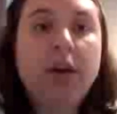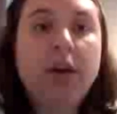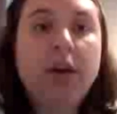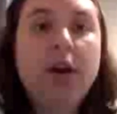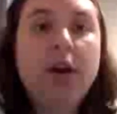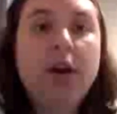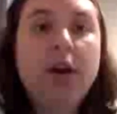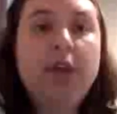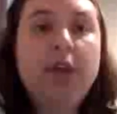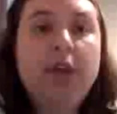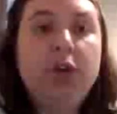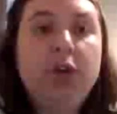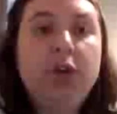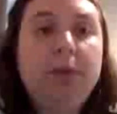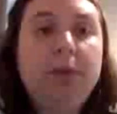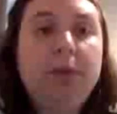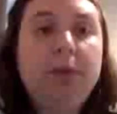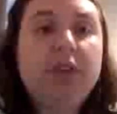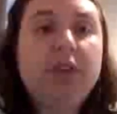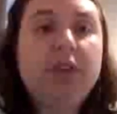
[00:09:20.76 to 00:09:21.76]
There are numerous
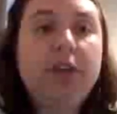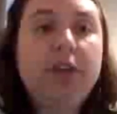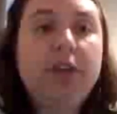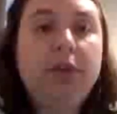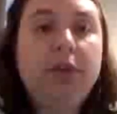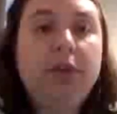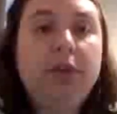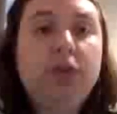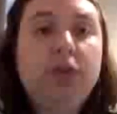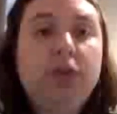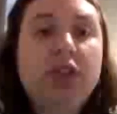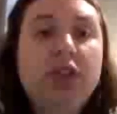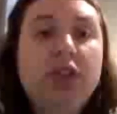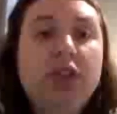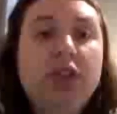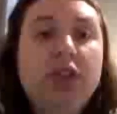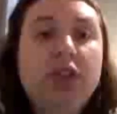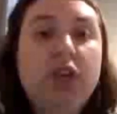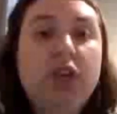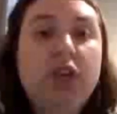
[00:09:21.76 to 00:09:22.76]
other allusions to
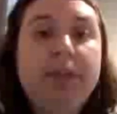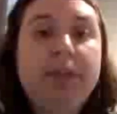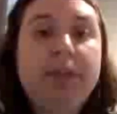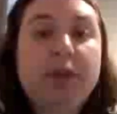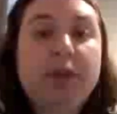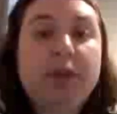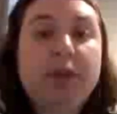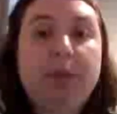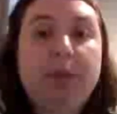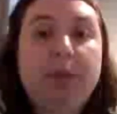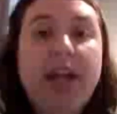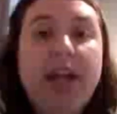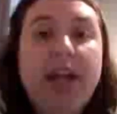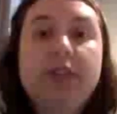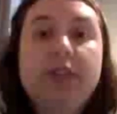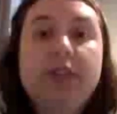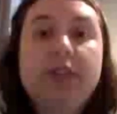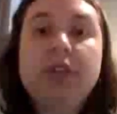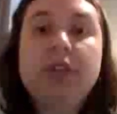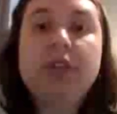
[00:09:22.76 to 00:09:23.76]
Shakespeare's plays.
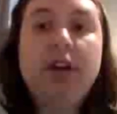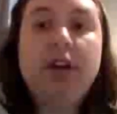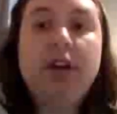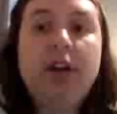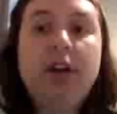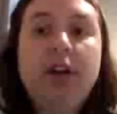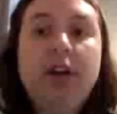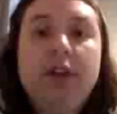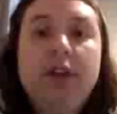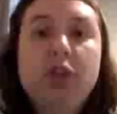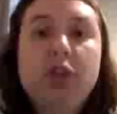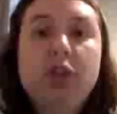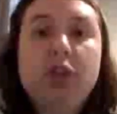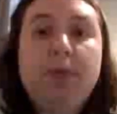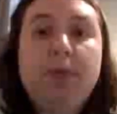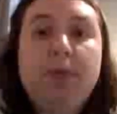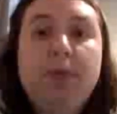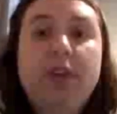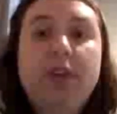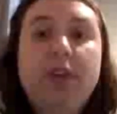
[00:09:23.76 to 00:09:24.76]
Just before the
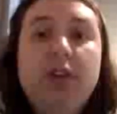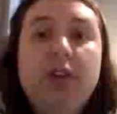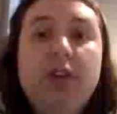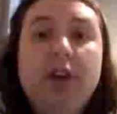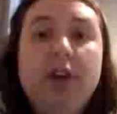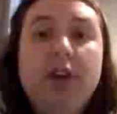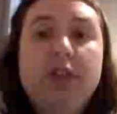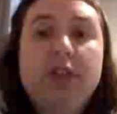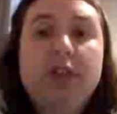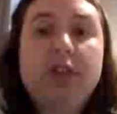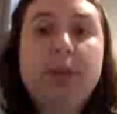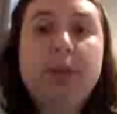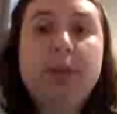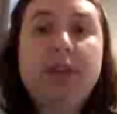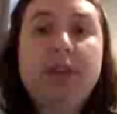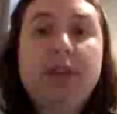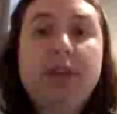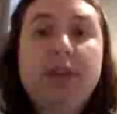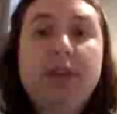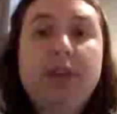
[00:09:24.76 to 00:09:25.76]
Doctor steps out of the
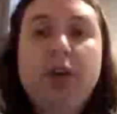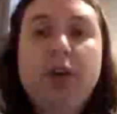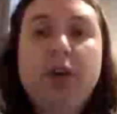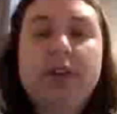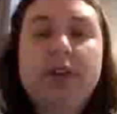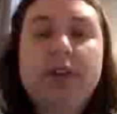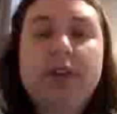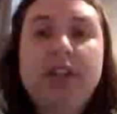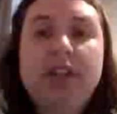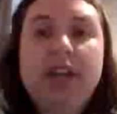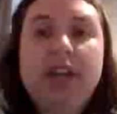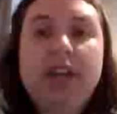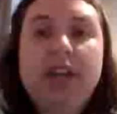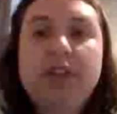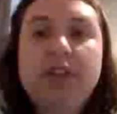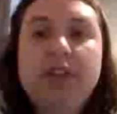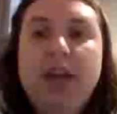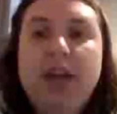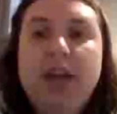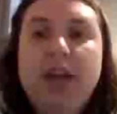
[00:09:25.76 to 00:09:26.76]
TARDIS, he
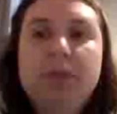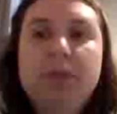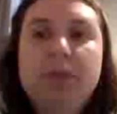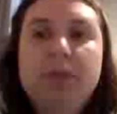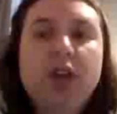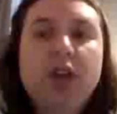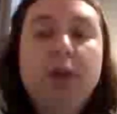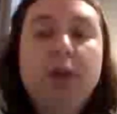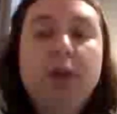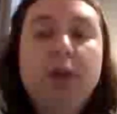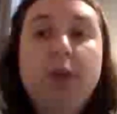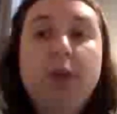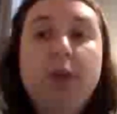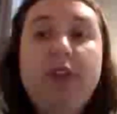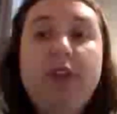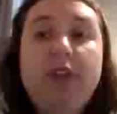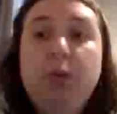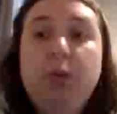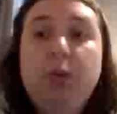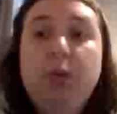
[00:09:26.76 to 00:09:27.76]
exclaims, "Brave New
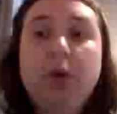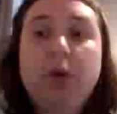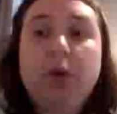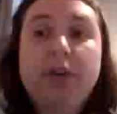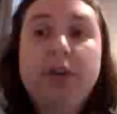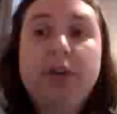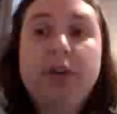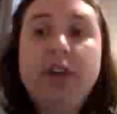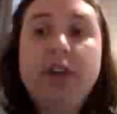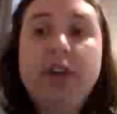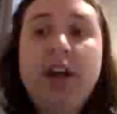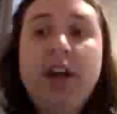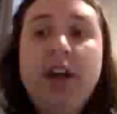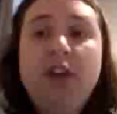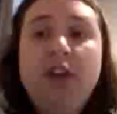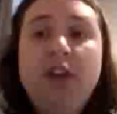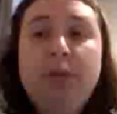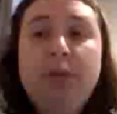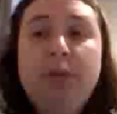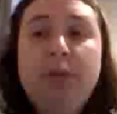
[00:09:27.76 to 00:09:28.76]
World," from
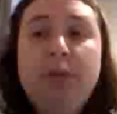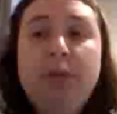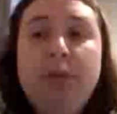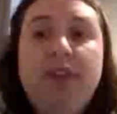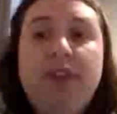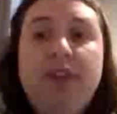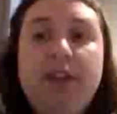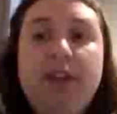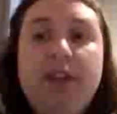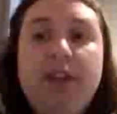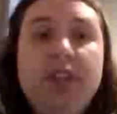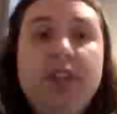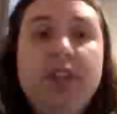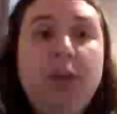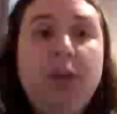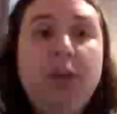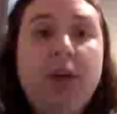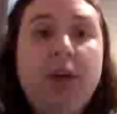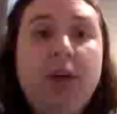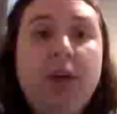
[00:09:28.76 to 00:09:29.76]
Act 5, Scene 1
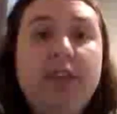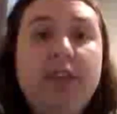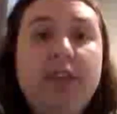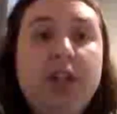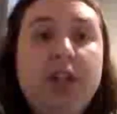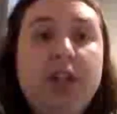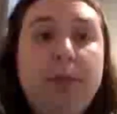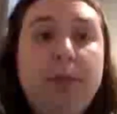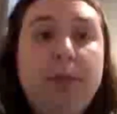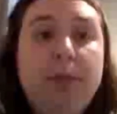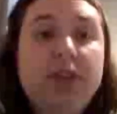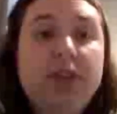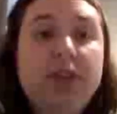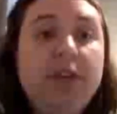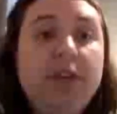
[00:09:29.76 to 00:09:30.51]
of The Tempest.